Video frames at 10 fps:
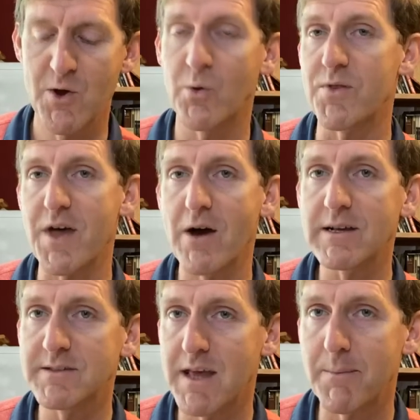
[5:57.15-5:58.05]
without
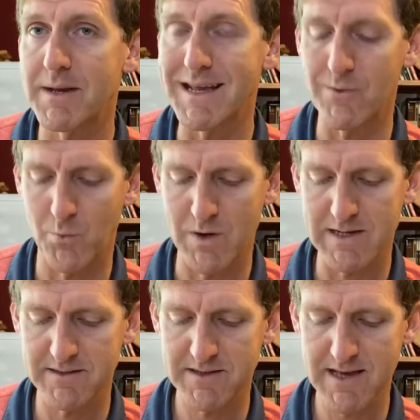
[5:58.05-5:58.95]
examining what
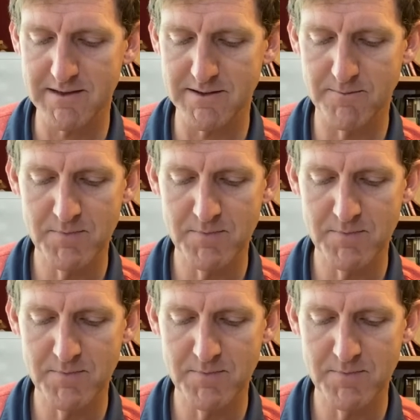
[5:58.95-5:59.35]
it says.